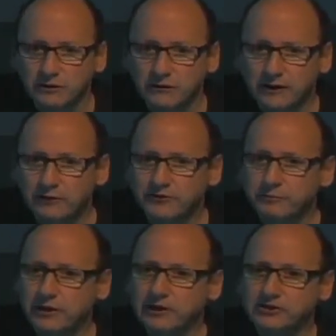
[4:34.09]
That was a
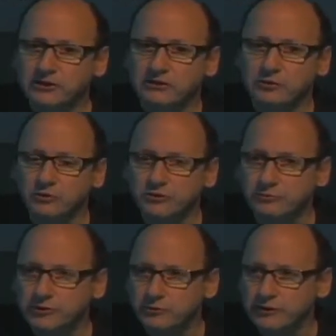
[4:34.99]
patient who was
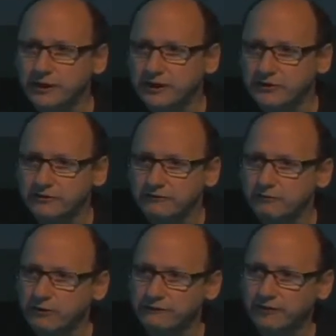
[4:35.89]
between the ages of
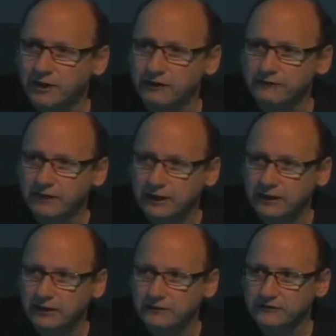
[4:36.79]
45
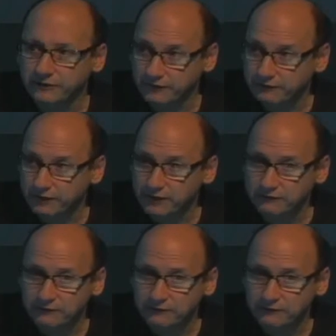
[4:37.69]
and 75,